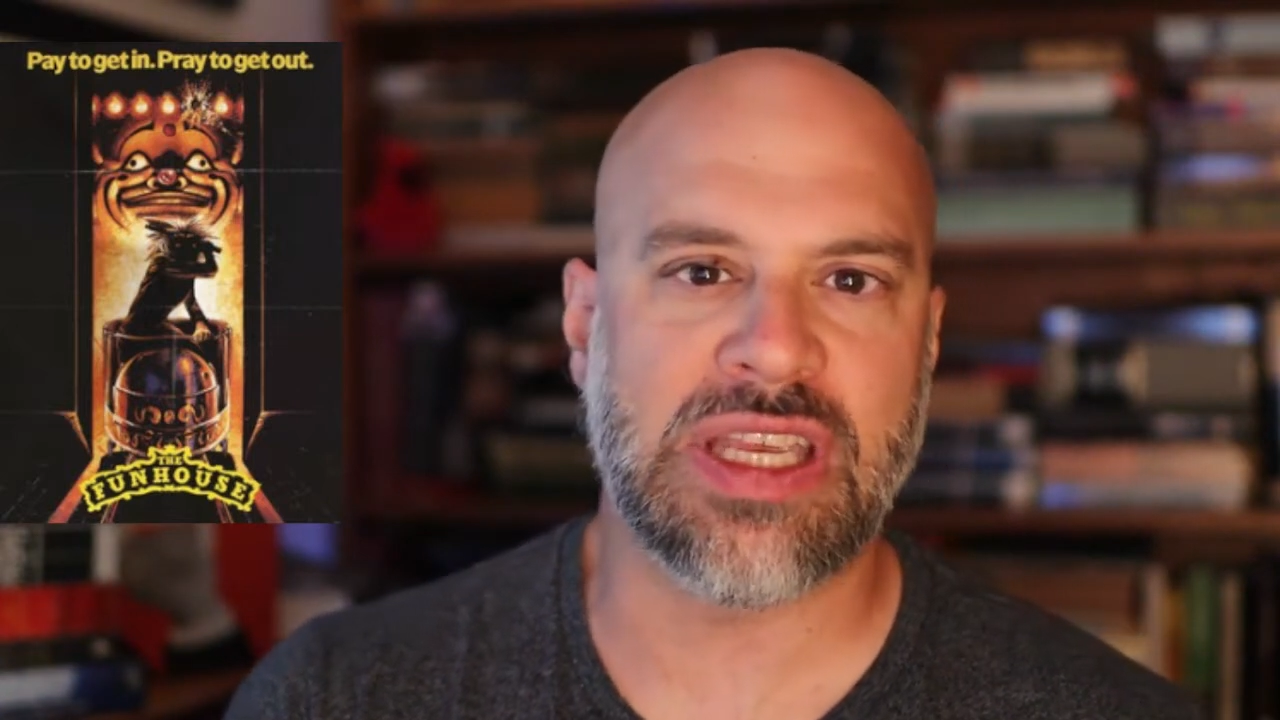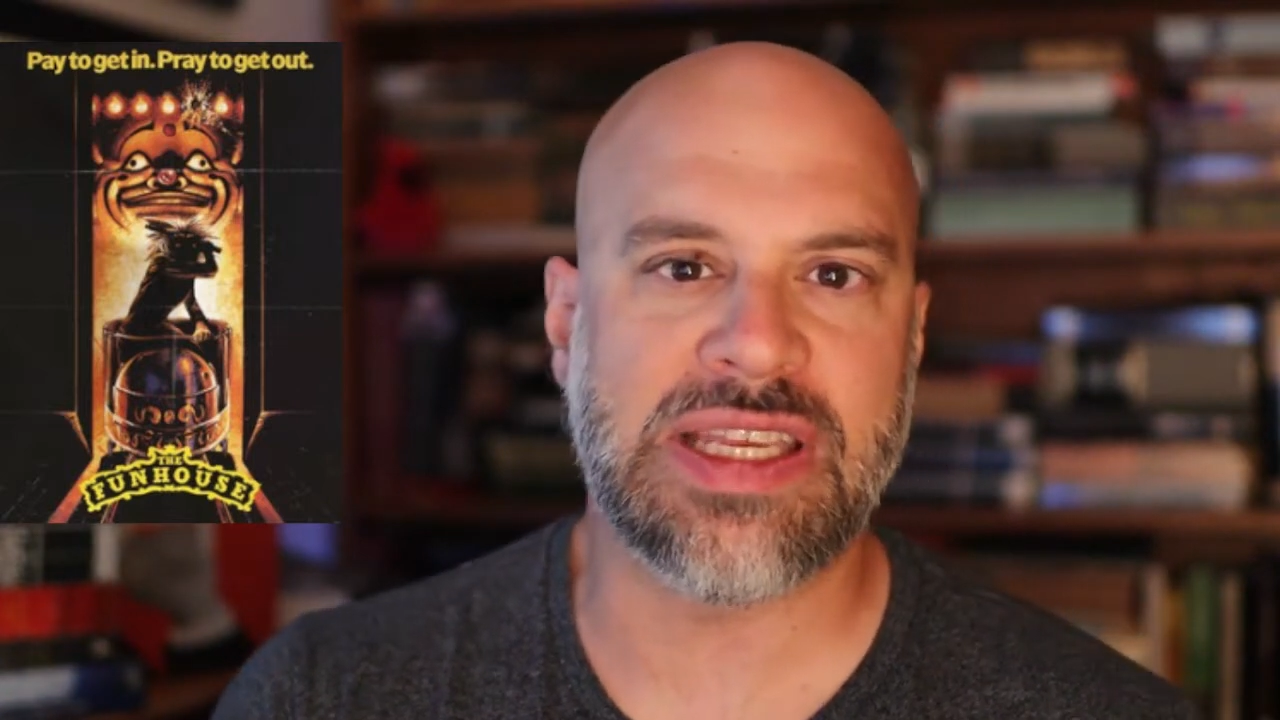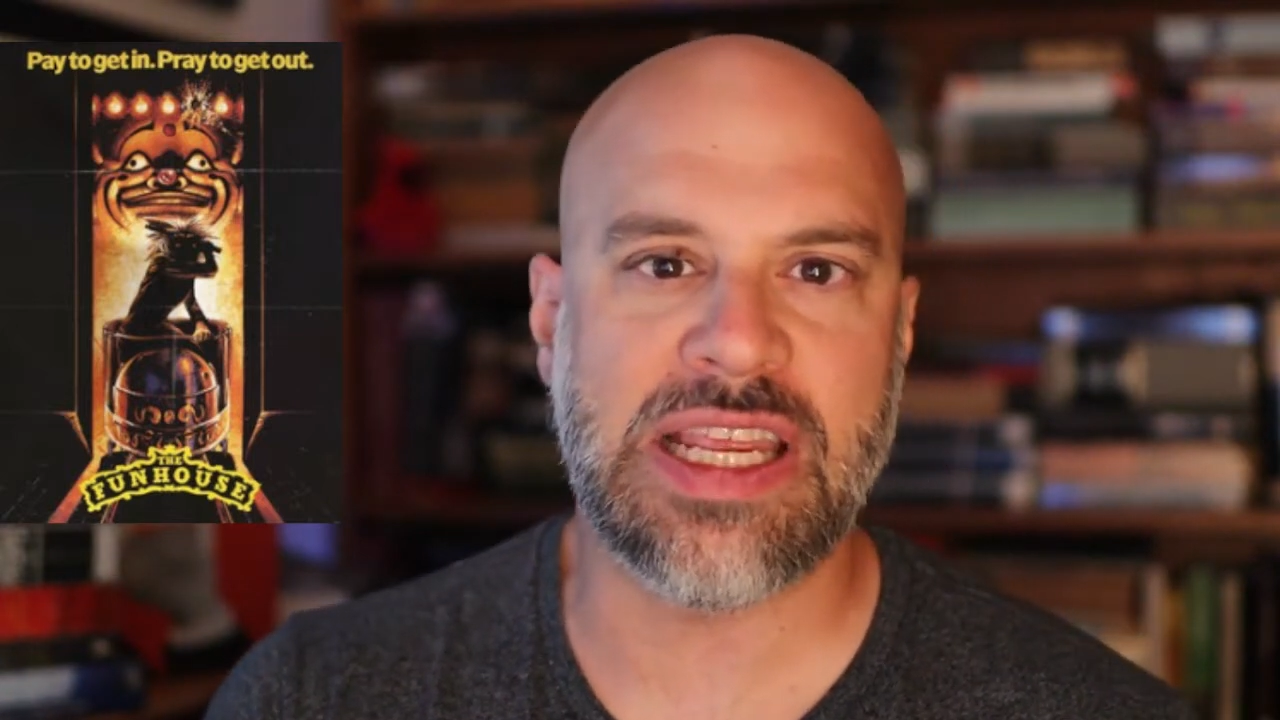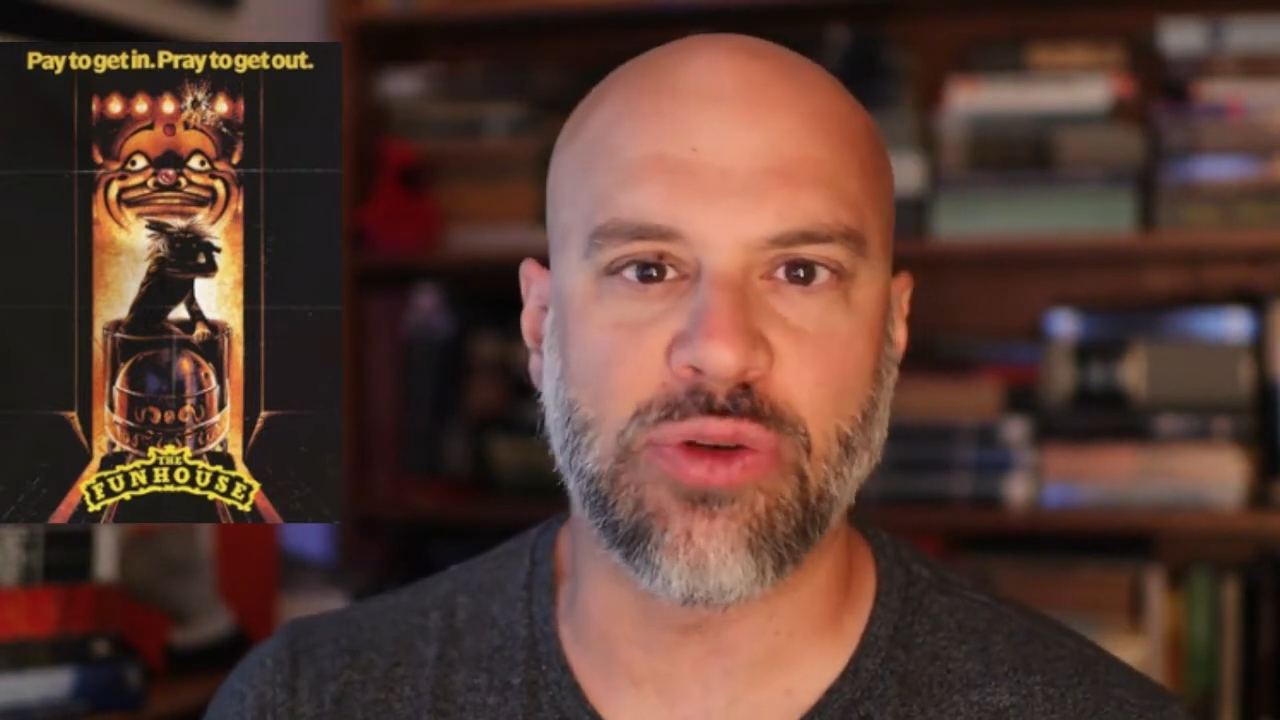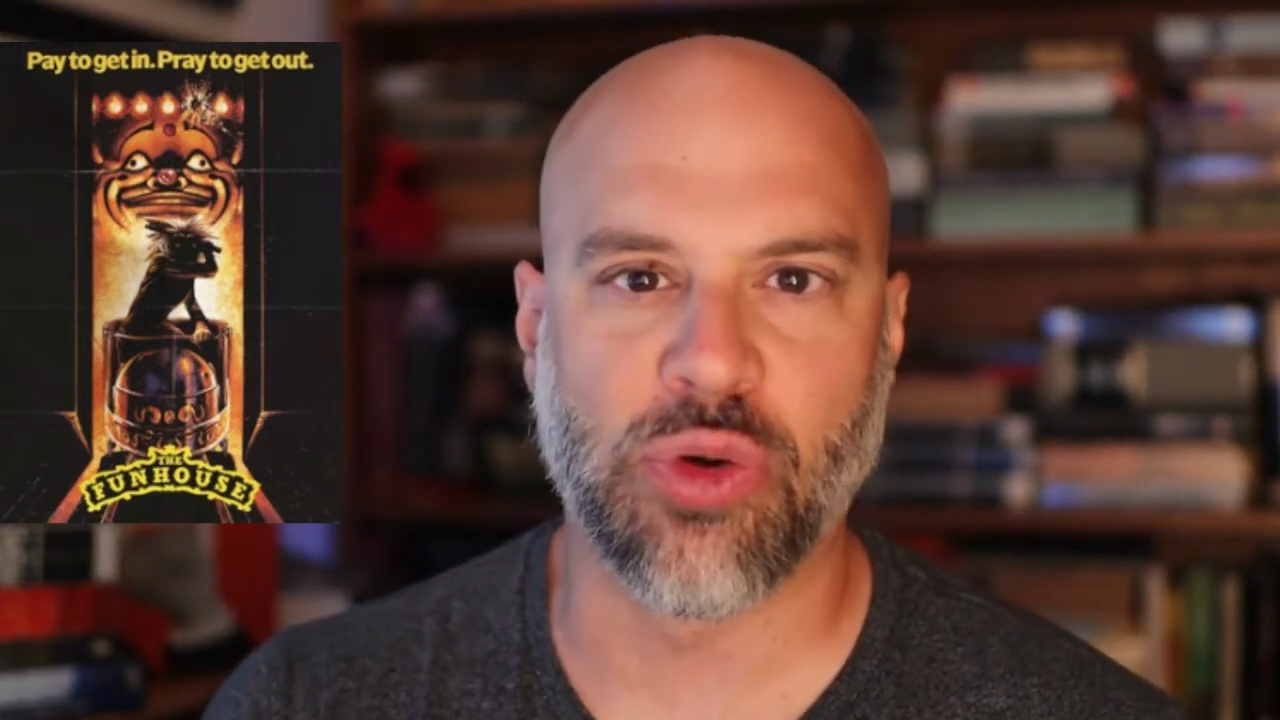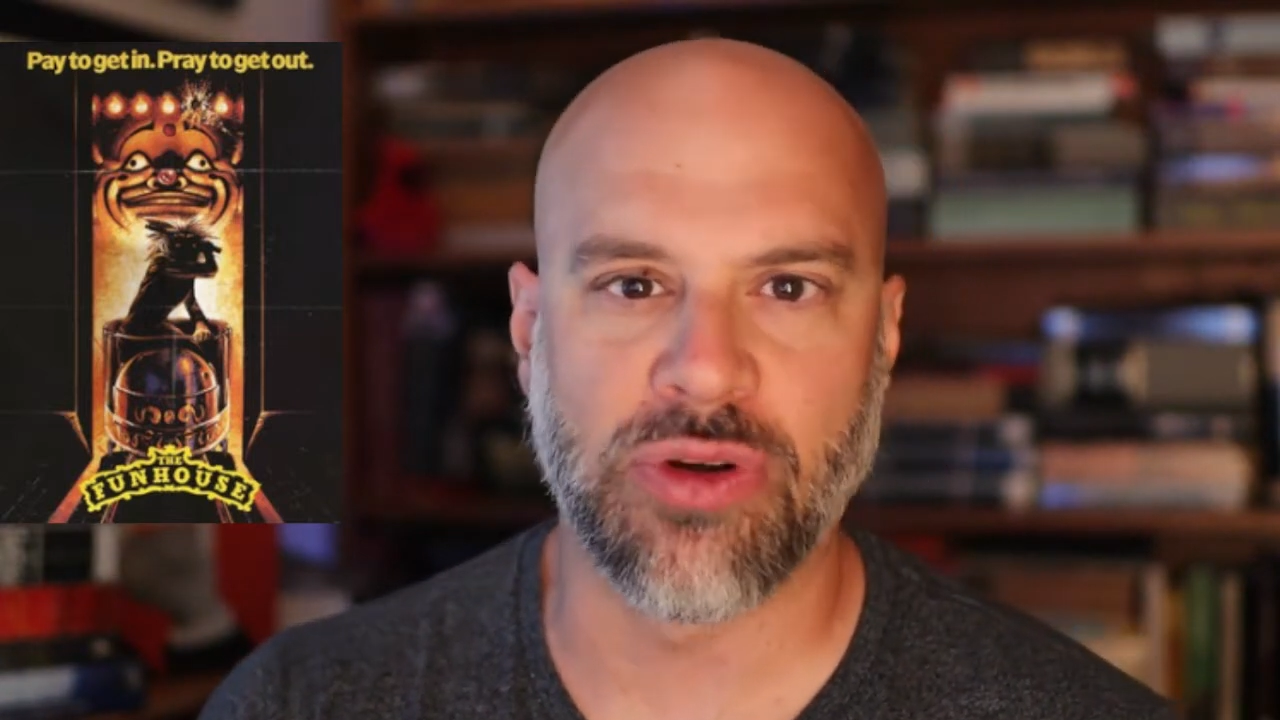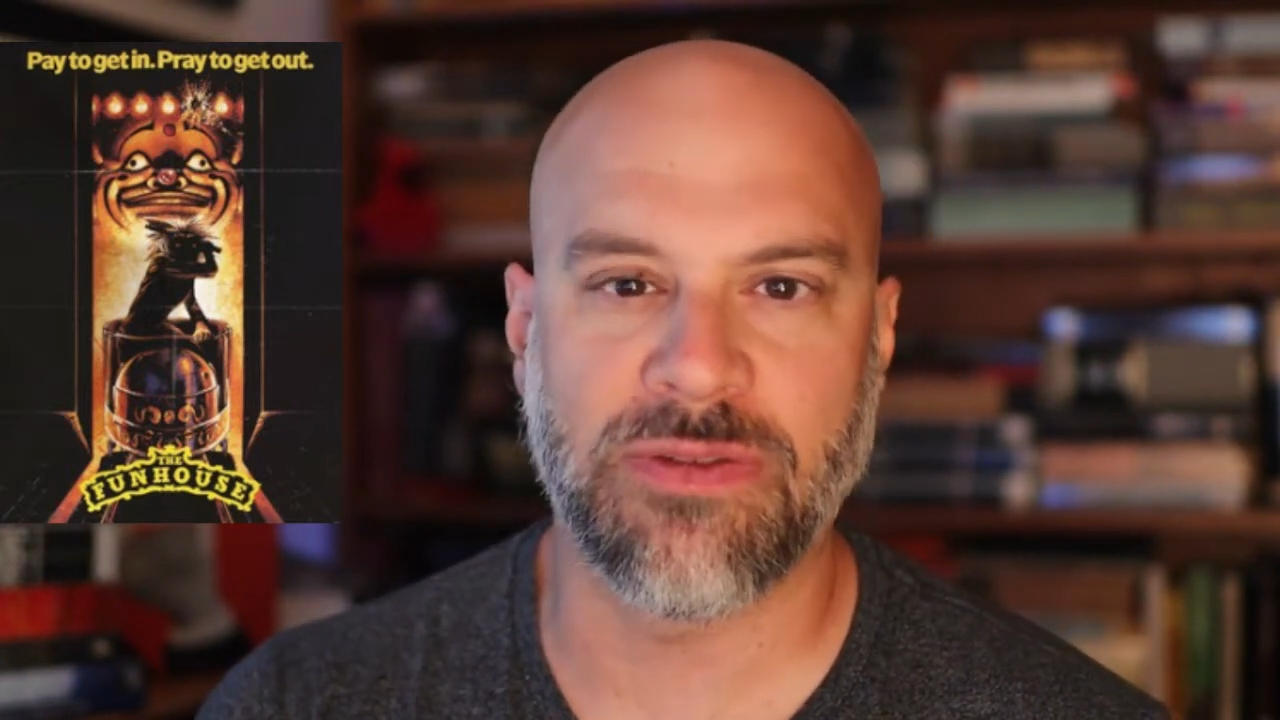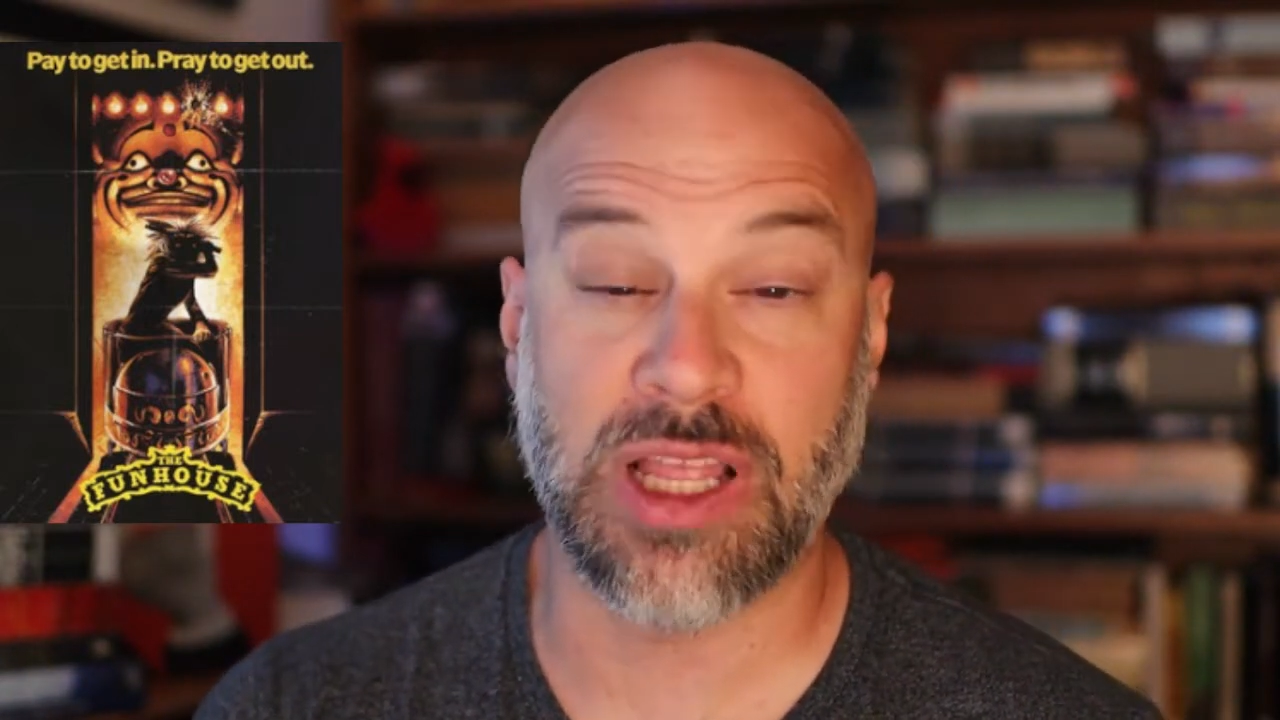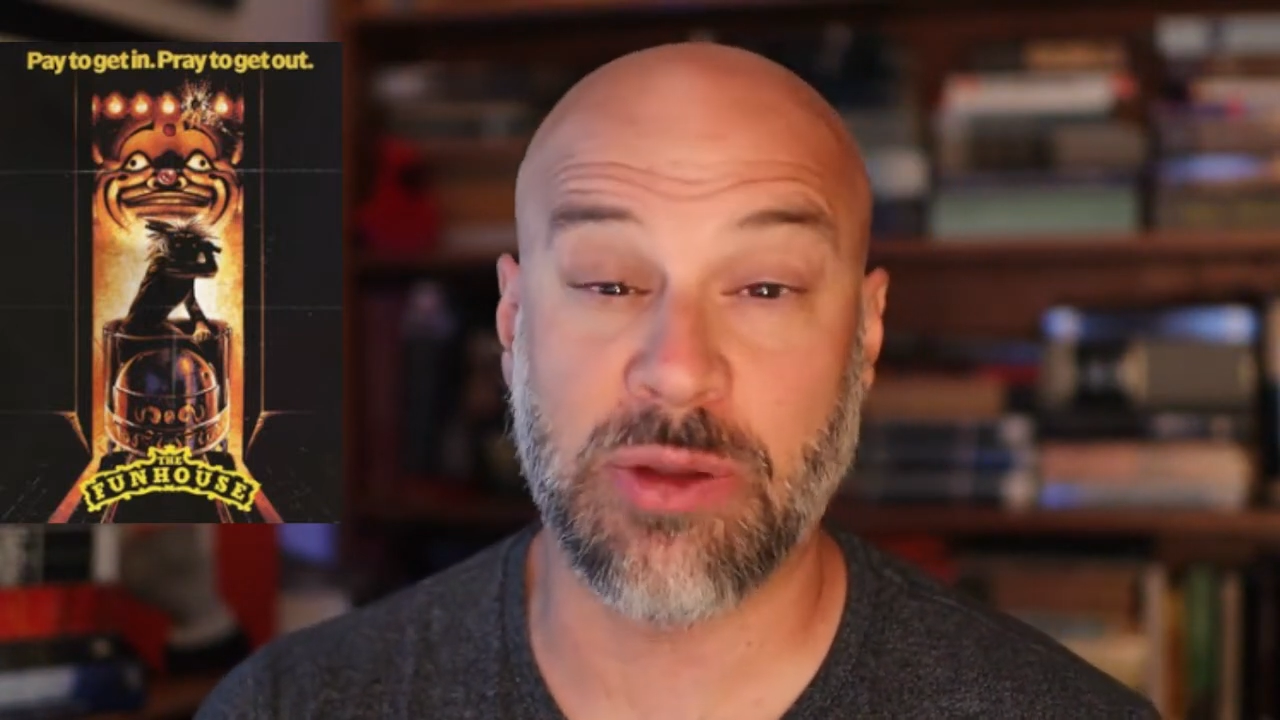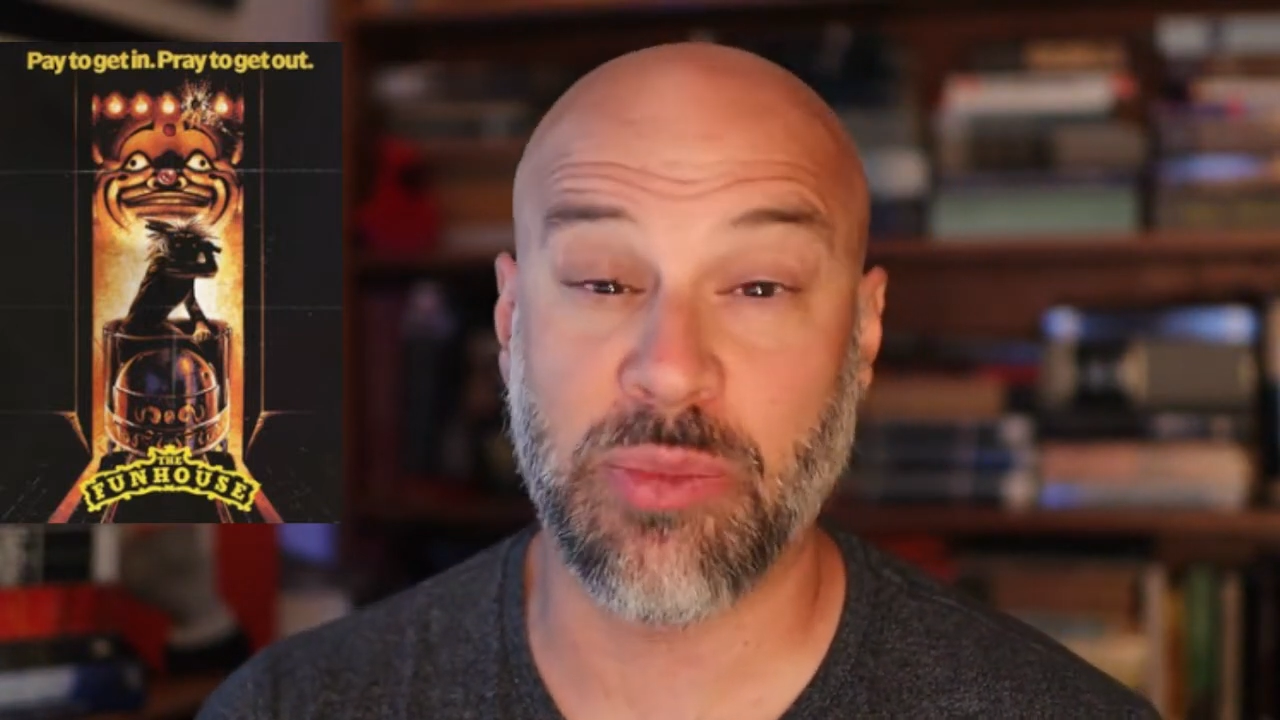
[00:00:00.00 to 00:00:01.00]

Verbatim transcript: a teen horror flick,